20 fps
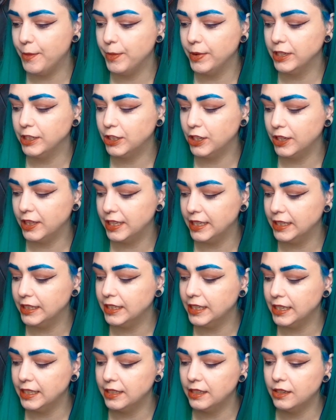So
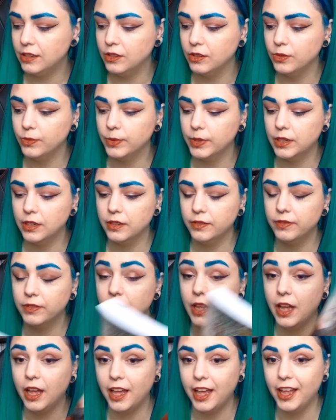this is another one of
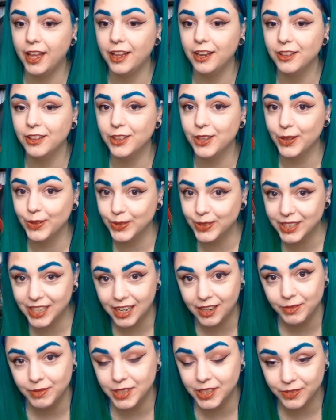those
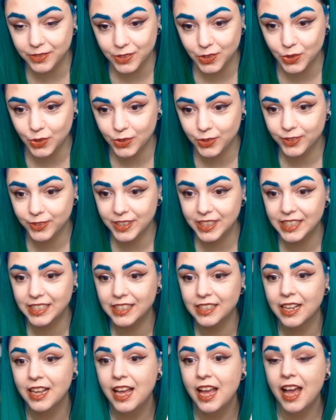types of
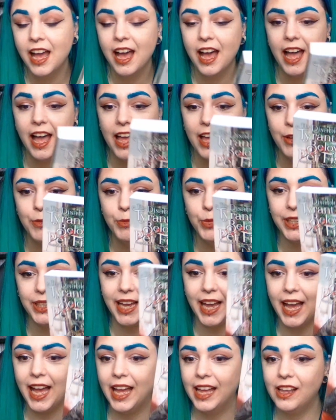stories. But
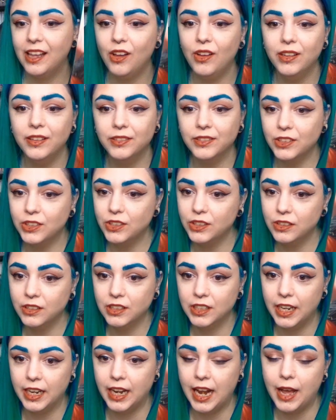yeah, I got
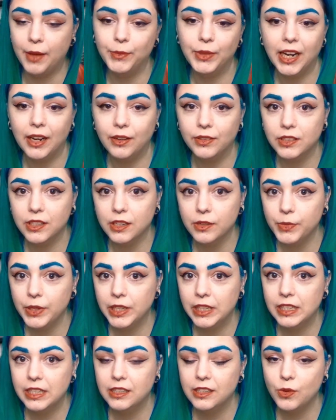sucked in. I mean, I was gonna
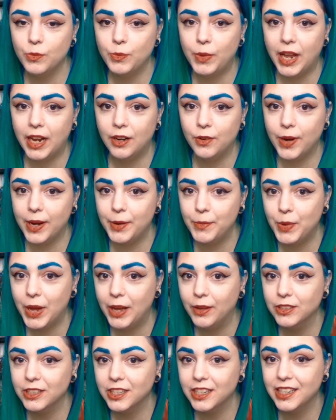pick this up anyway, but
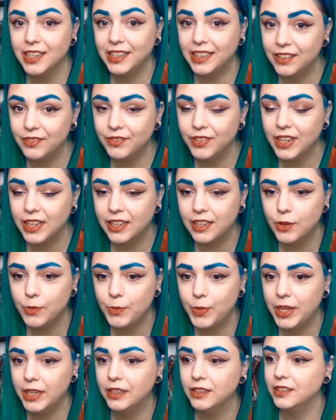I was gonna leave it a little
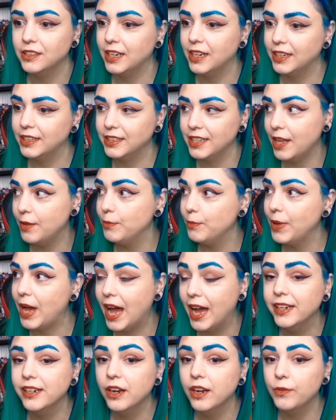bit because, like I said, I'm
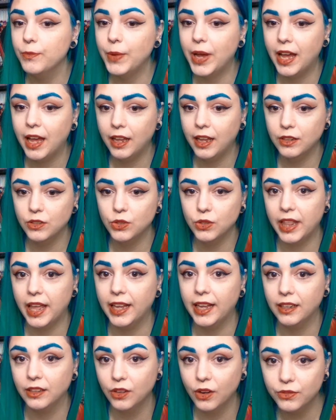behind on my actual
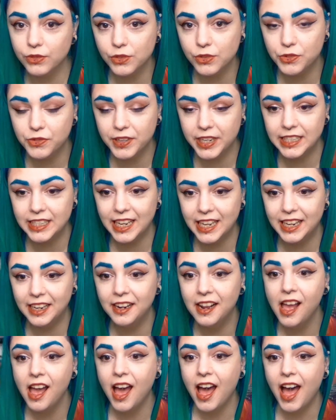like novel reading.
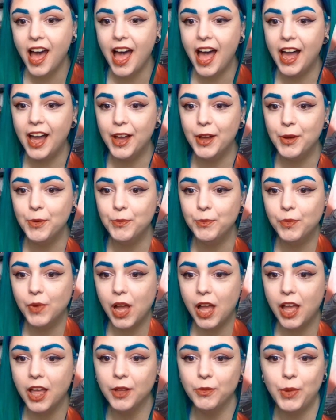But
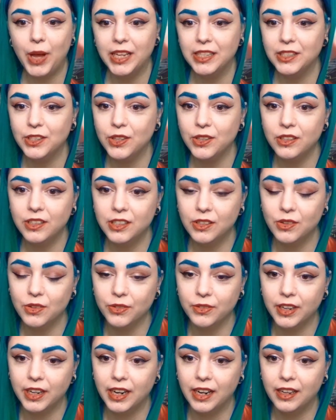I saw this
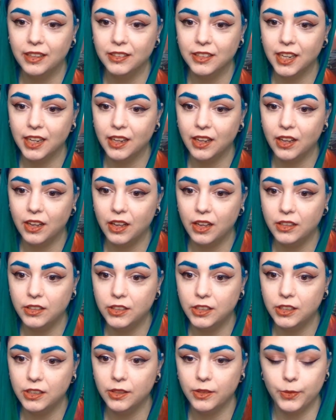cover and I was like, oh,
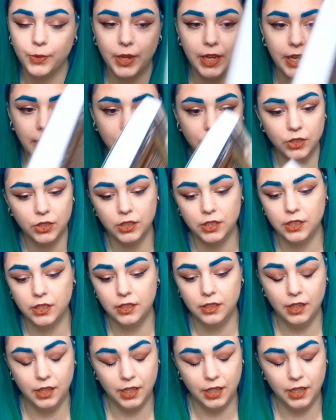do you know what, I just